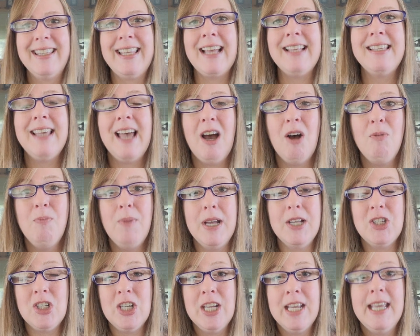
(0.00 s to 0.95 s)
That's how
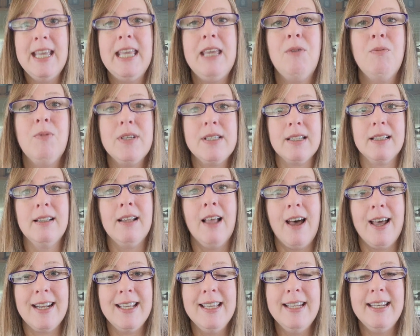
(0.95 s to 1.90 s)
much he was
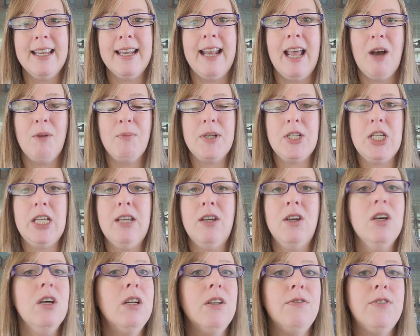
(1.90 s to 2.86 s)
allotted and how much he
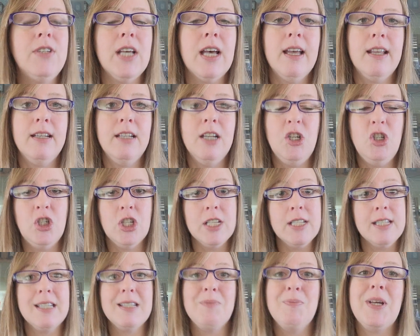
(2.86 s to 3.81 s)
could have done,
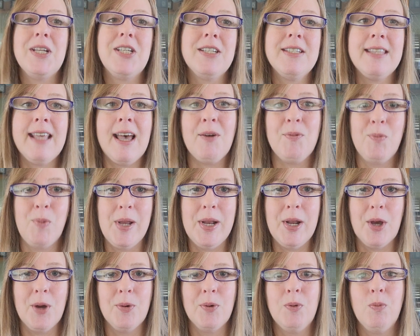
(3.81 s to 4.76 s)
just as much as that
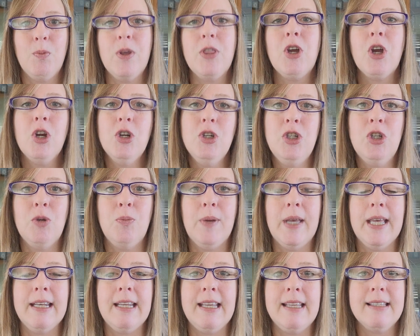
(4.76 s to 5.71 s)
widow with her 2
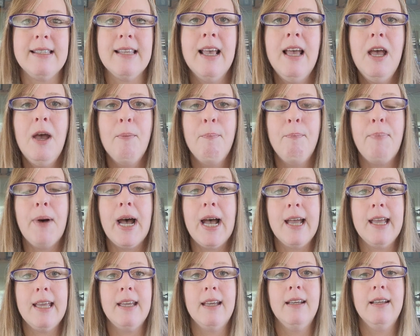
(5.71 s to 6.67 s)
pennies,
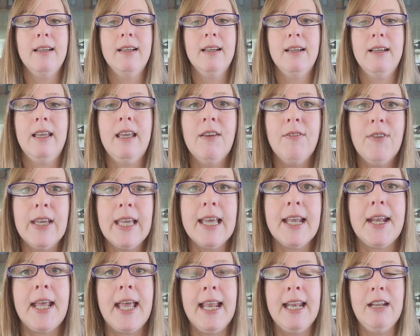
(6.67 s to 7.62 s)
by giving
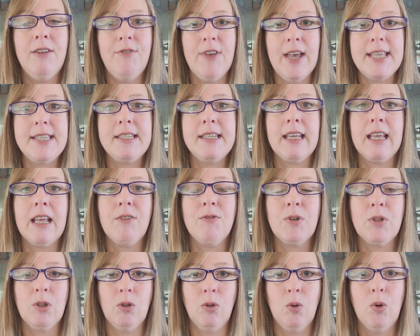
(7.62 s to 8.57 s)
it and investing it
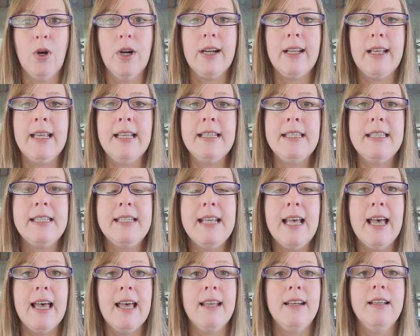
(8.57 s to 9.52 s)
for the Lord.
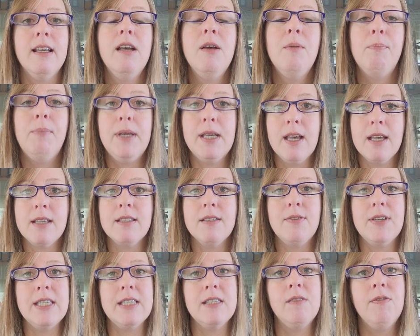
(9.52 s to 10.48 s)
Instead, because
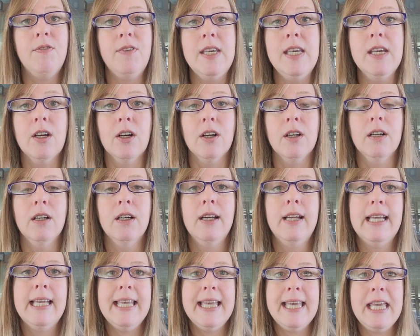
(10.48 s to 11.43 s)
of his fear,
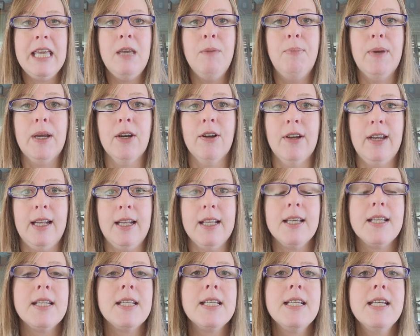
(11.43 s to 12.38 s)
he buried
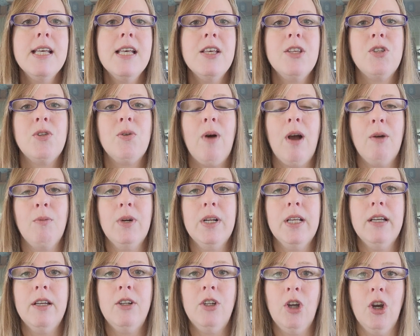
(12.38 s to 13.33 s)
it. So I
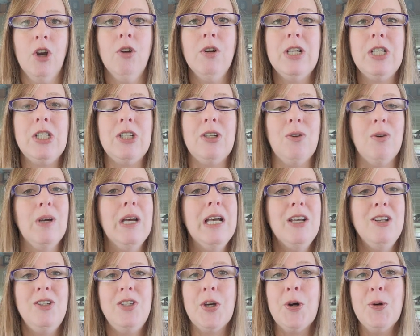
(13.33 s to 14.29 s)
want to encourage you,
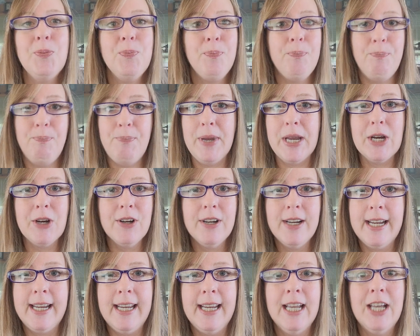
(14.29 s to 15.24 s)
don't
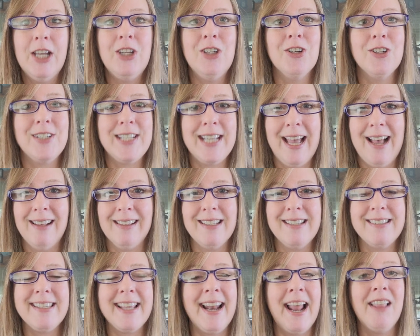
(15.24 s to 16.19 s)
bury your
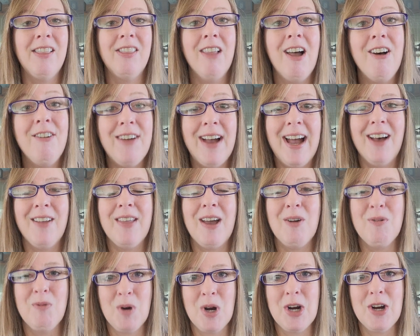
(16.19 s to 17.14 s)
talents. And I love how
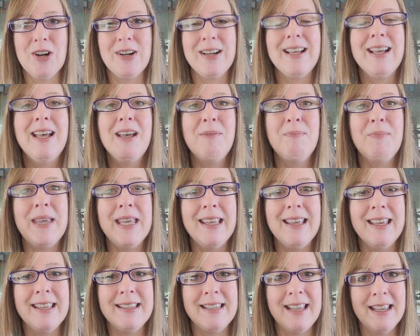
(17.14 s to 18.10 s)
that word
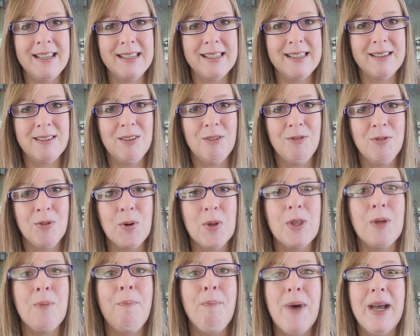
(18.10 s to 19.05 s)
is
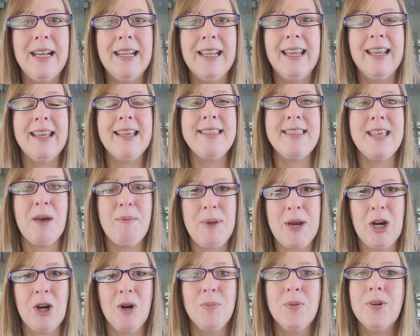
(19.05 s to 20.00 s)
for the money in that
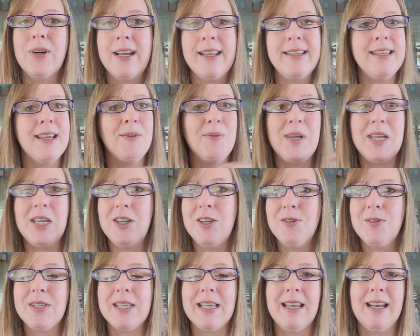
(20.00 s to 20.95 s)
parable. And yet we
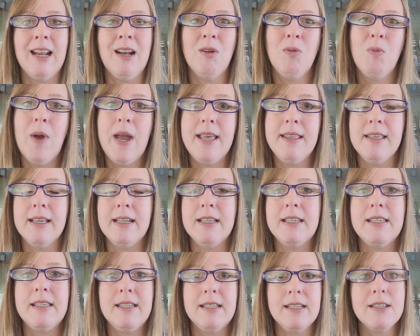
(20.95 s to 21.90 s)
use it in a way that
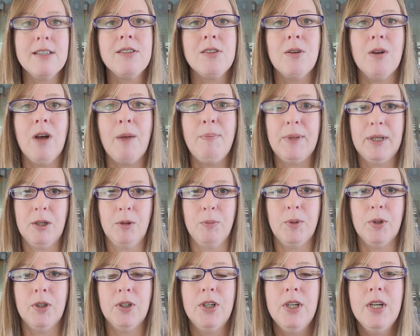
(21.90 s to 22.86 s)
is still so
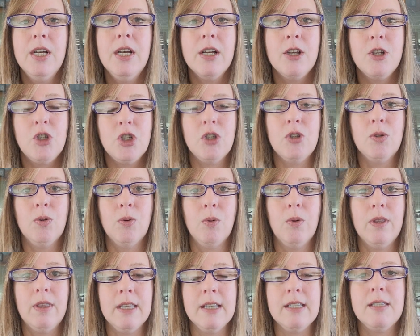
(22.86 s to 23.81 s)
applicable
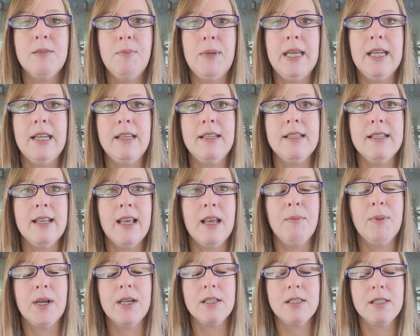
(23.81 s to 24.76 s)
to this meaning today,
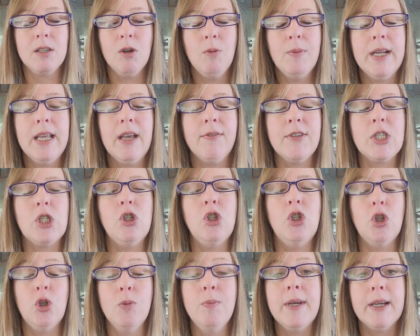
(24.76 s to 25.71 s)
because so many of us
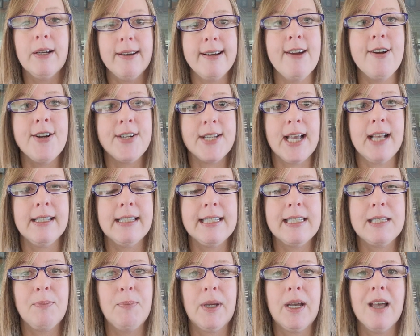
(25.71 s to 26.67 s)
do bury our
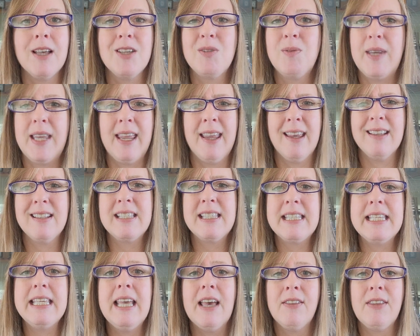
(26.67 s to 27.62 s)
talents because we can't
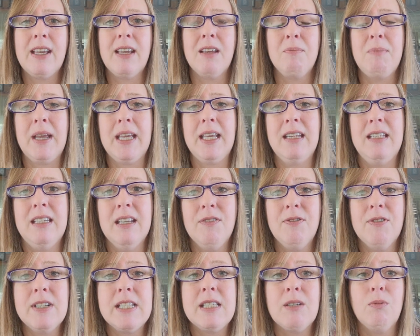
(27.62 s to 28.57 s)
see how they could make a
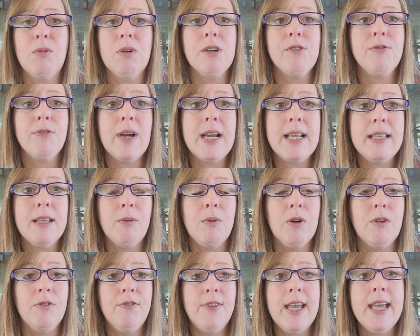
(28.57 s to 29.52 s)
difference, and we're afraid that
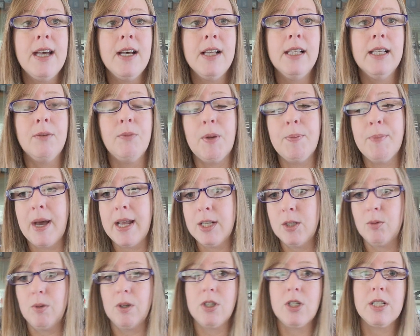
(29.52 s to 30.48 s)
we'll fail and we might
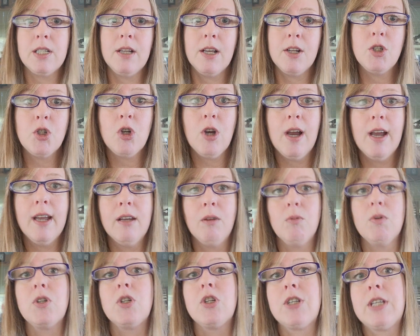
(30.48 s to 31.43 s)
as well just not try,
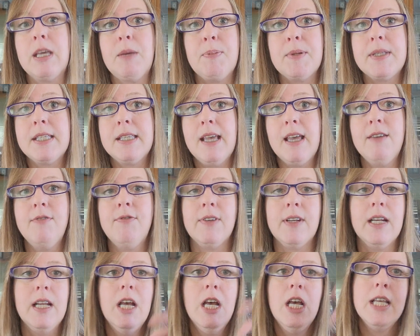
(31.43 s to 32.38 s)
and we'll just keep it safe
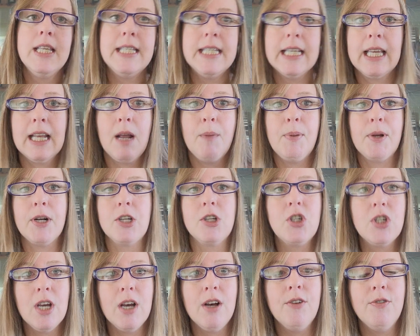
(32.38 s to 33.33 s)
and stick it up on a
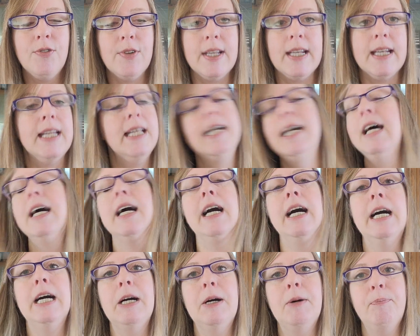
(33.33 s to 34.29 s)
shelf
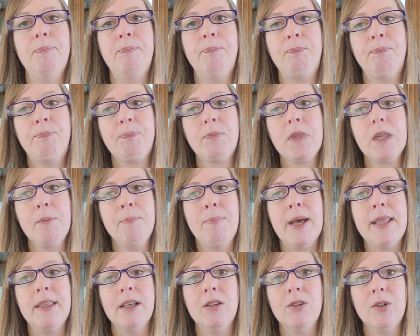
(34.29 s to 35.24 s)
and
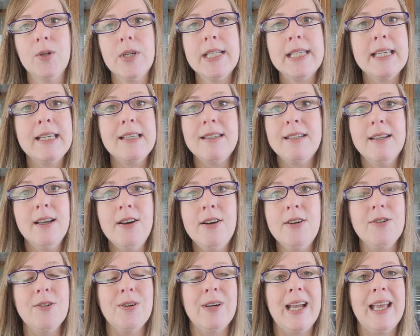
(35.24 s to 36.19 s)
But the Lord says,
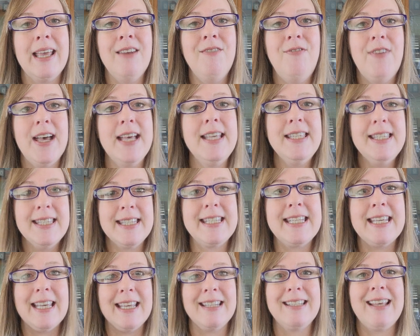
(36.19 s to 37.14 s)
no, invest
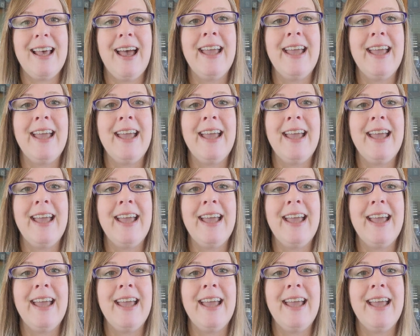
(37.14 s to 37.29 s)
it.